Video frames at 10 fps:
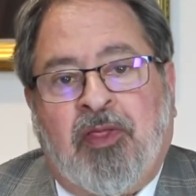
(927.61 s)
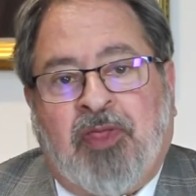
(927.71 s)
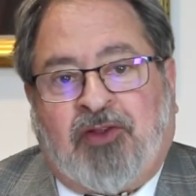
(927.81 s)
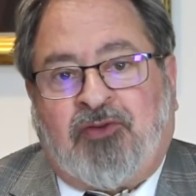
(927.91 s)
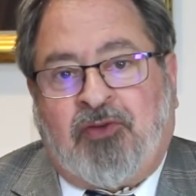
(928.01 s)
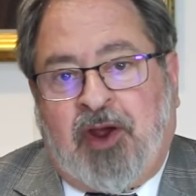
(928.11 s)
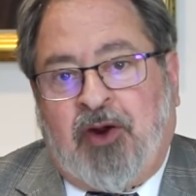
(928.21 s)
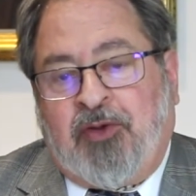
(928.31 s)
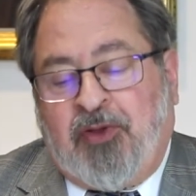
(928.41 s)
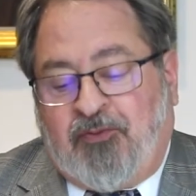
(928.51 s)
that's
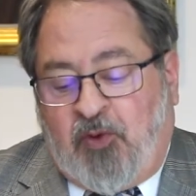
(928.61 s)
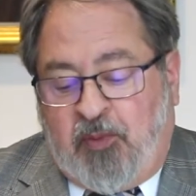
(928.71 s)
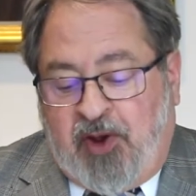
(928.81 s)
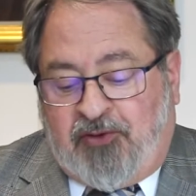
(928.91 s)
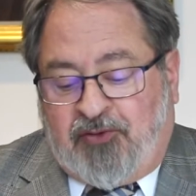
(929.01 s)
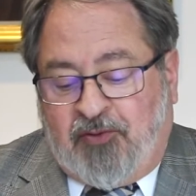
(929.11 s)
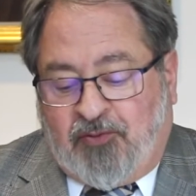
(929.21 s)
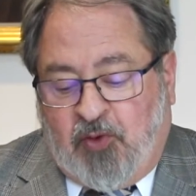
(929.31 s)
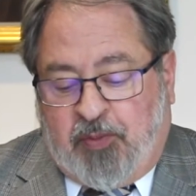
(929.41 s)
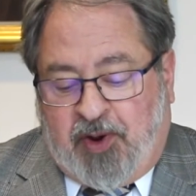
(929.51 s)
there in the formation of
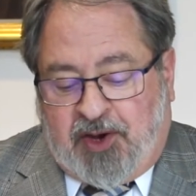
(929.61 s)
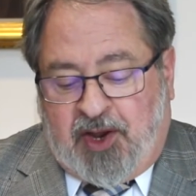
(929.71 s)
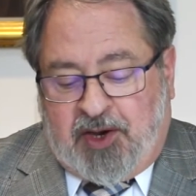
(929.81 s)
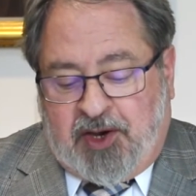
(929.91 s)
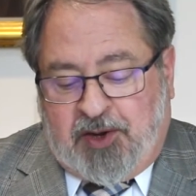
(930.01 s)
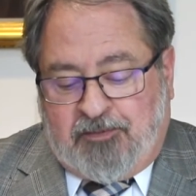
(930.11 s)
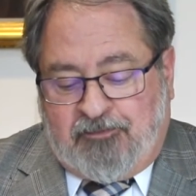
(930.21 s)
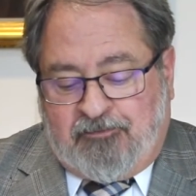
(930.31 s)
group identity.